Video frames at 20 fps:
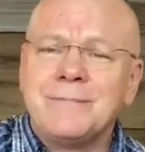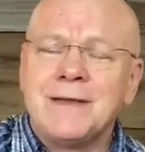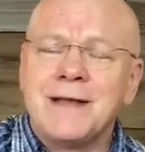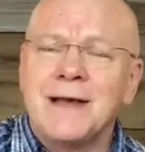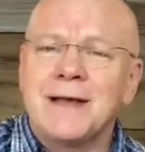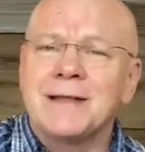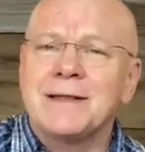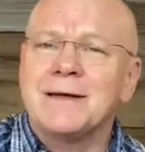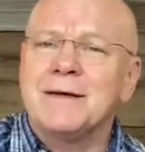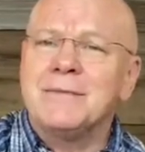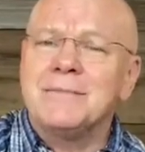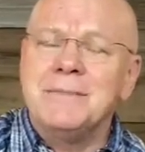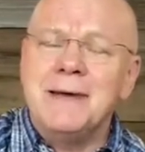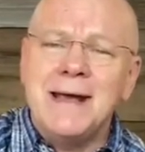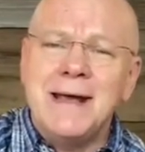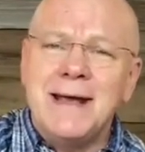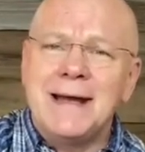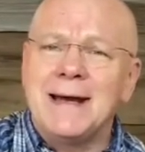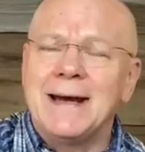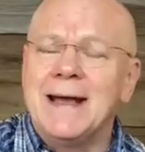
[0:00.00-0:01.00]
I thought,
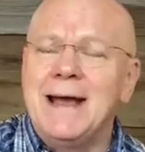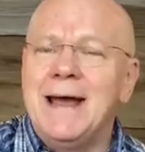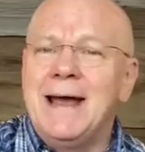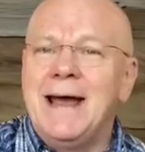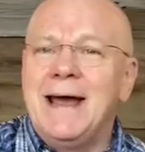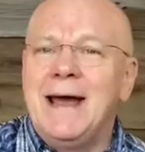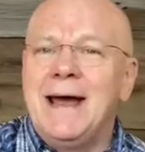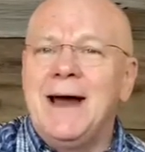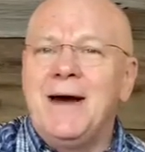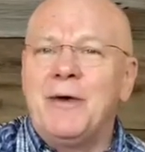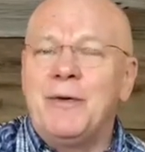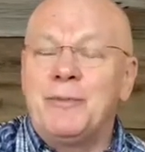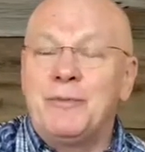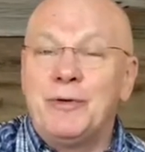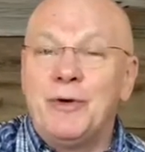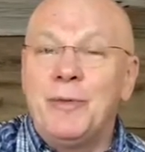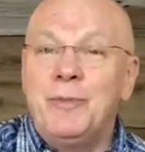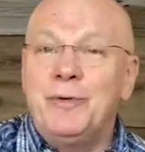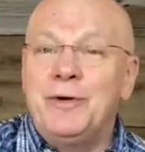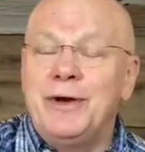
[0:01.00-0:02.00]
man, how
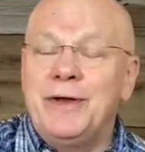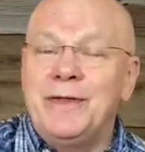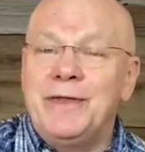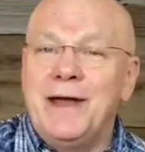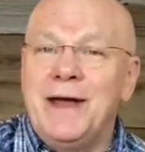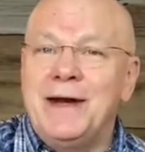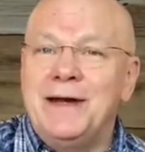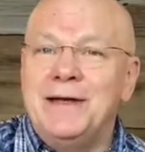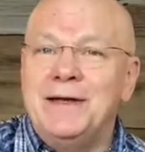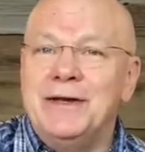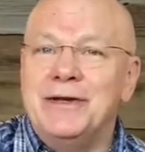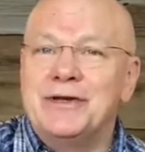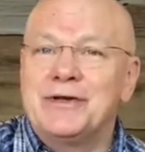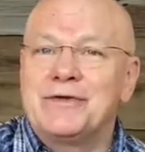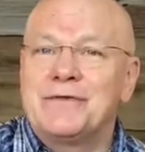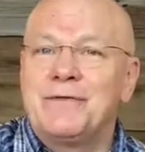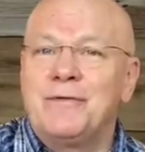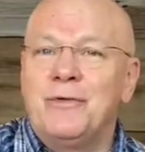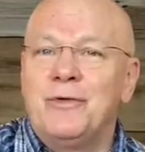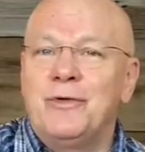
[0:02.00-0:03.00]
appropriate that is
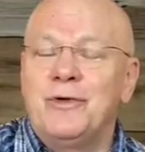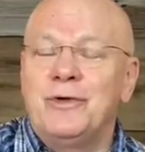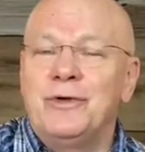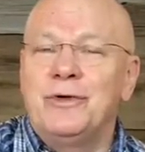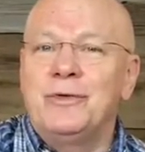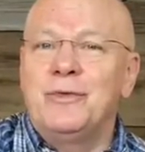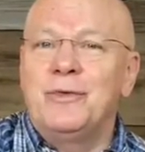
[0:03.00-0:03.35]
for